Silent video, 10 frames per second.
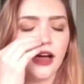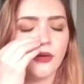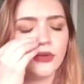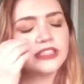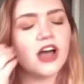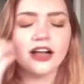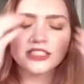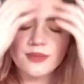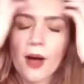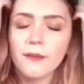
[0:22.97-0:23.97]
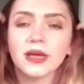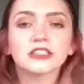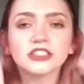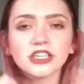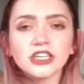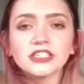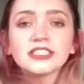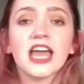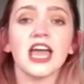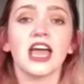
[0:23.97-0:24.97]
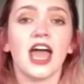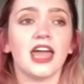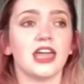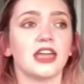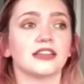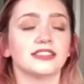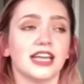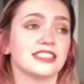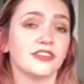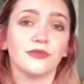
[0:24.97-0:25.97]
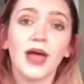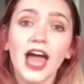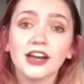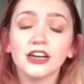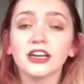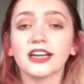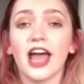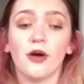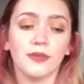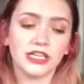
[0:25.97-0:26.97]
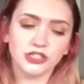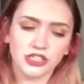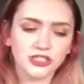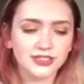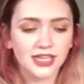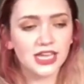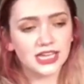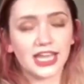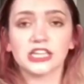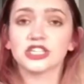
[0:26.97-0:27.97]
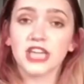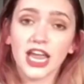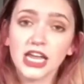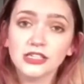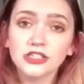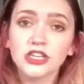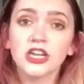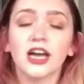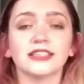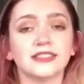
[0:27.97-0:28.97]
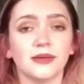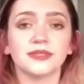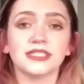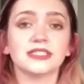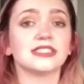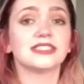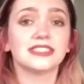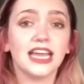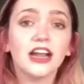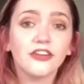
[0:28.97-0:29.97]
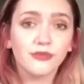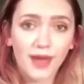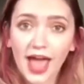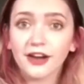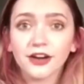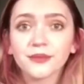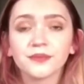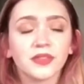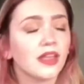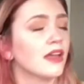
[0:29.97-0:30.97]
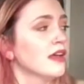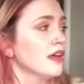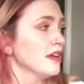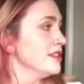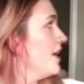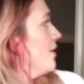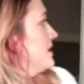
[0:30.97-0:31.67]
we talked about mixtures and states of matter and how mixtures can change a substance's state of matter. So it's